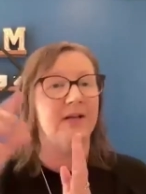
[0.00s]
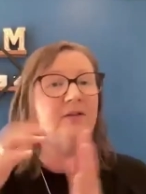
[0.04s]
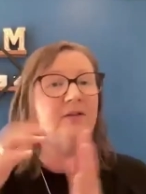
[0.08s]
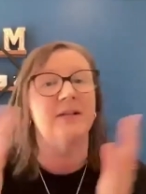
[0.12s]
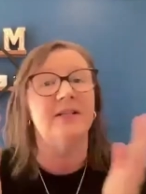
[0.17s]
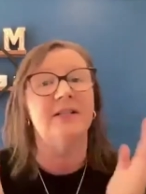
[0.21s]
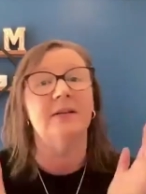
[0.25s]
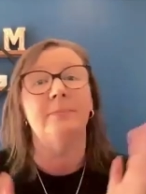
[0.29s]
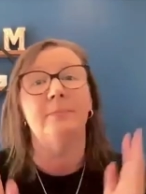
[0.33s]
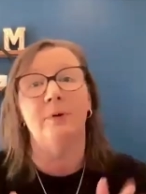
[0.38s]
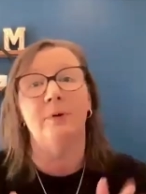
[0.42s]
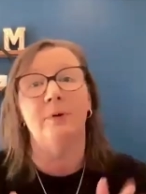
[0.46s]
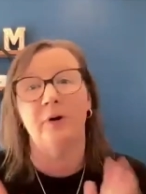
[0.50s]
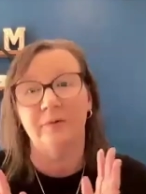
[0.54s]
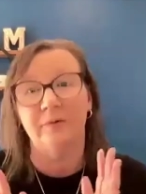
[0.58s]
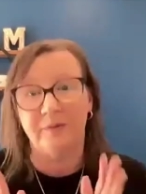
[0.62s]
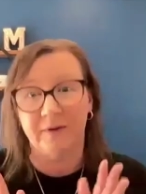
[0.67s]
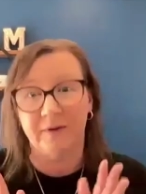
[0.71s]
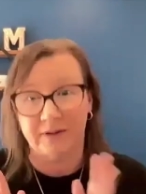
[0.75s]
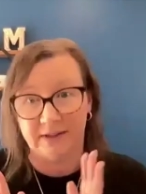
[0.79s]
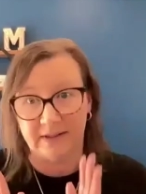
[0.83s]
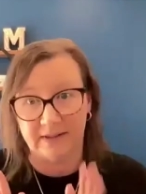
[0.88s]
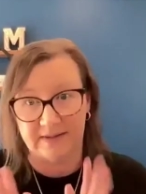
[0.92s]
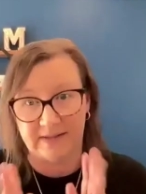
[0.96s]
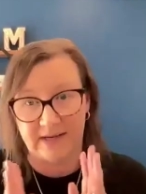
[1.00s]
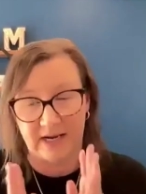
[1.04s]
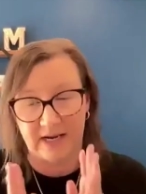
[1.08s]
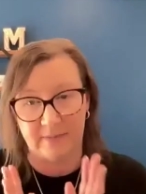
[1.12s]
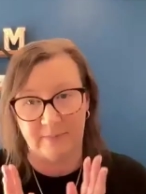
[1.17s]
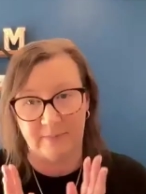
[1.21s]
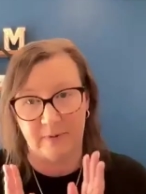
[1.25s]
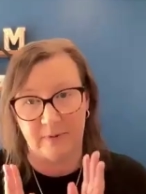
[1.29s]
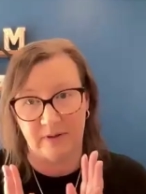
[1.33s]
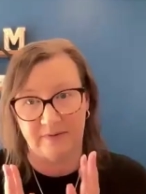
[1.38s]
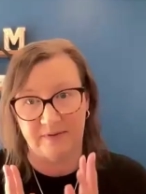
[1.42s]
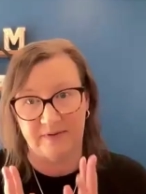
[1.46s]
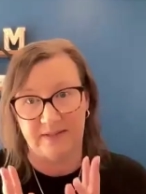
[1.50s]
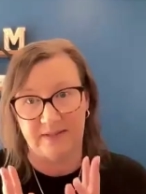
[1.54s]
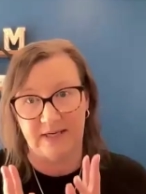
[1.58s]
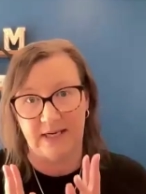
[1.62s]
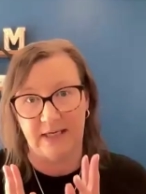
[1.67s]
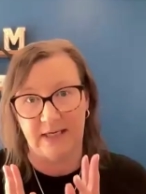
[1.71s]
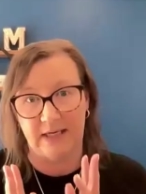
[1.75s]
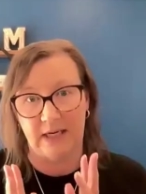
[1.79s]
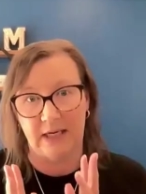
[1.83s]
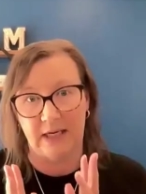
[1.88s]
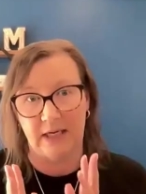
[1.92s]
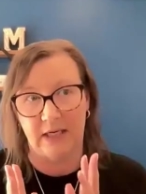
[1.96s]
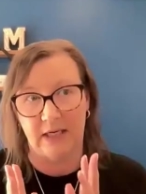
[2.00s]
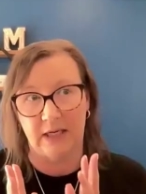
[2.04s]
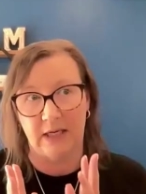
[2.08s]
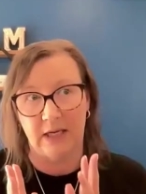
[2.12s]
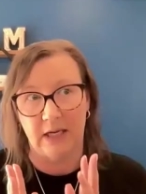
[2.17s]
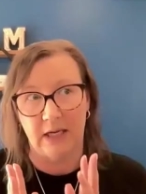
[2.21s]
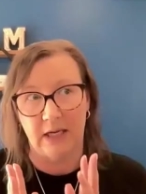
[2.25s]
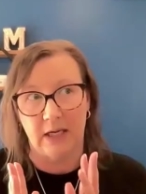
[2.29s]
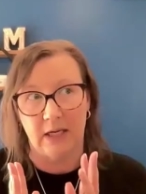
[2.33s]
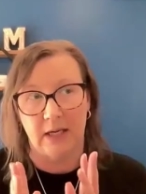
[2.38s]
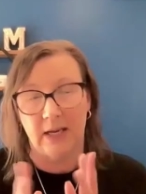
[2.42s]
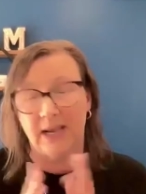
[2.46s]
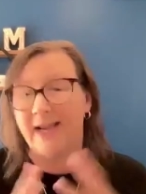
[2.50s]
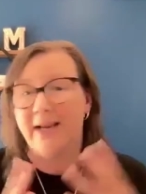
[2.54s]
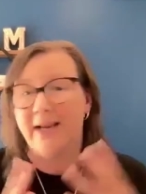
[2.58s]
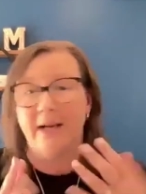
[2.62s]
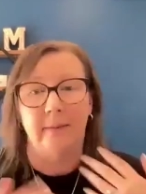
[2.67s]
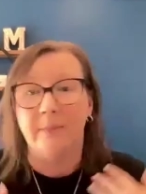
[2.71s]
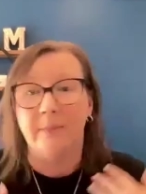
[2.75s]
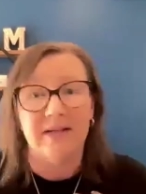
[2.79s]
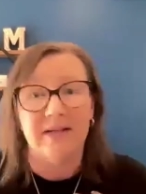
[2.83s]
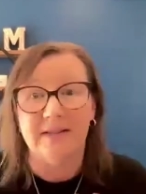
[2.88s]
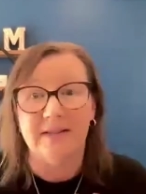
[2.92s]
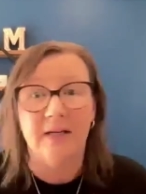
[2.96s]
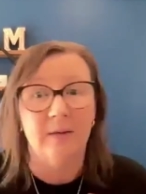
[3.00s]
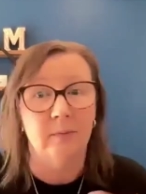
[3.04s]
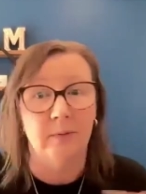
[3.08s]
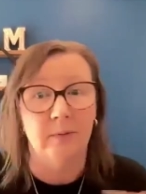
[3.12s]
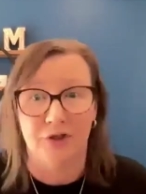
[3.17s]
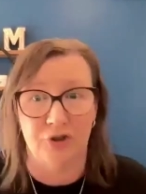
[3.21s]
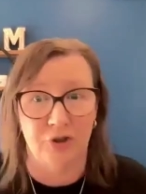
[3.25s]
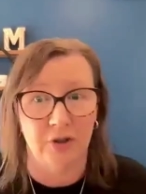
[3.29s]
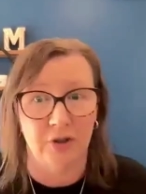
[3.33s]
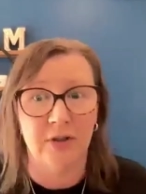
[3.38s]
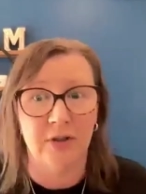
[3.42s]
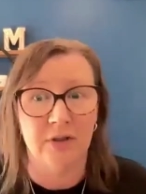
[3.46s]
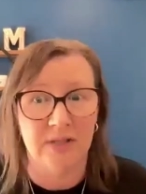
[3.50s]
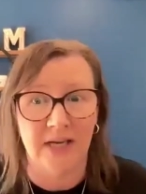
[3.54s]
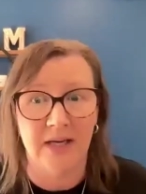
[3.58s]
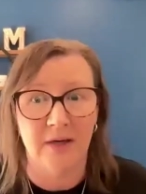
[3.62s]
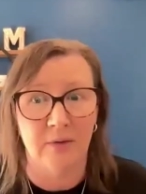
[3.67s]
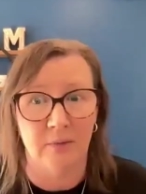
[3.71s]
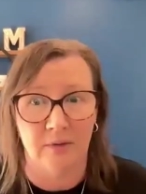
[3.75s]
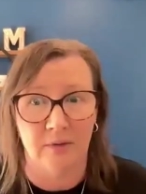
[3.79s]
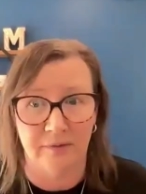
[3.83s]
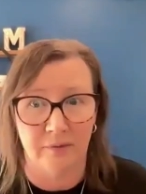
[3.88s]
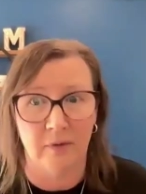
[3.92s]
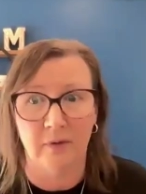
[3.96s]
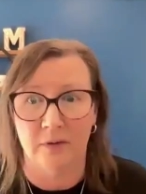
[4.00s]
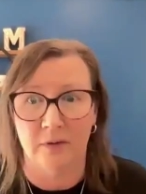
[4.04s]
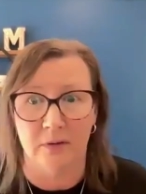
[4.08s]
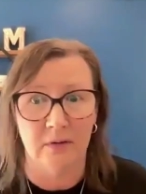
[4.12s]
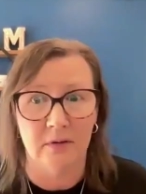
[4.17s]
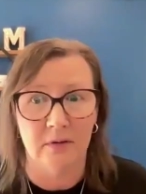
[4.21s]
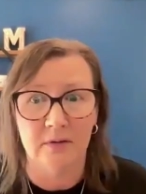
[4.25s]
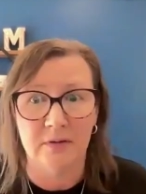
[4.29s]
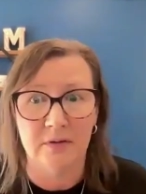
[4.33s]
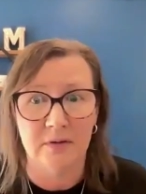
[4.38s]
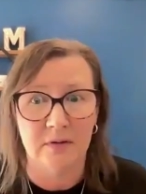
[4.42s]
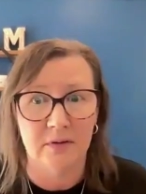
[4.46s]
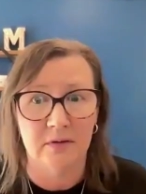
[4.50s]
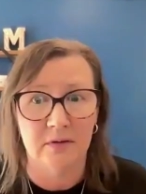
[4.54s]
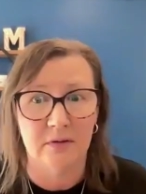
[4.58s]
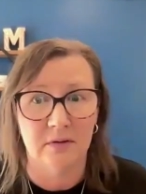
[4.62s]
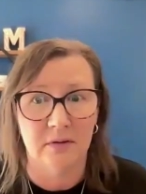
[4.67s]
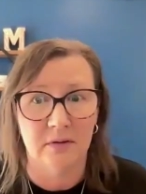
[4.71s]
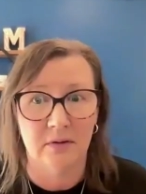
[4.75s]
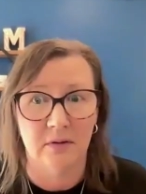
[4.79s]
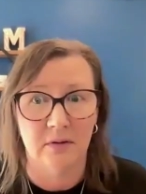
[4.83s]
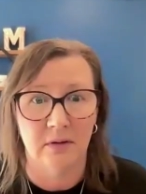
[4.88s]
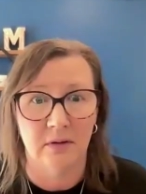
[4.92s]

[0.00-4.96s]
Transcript: And so it's a perfect example of saying, hey, I'm not saying we shouldn't take referrals.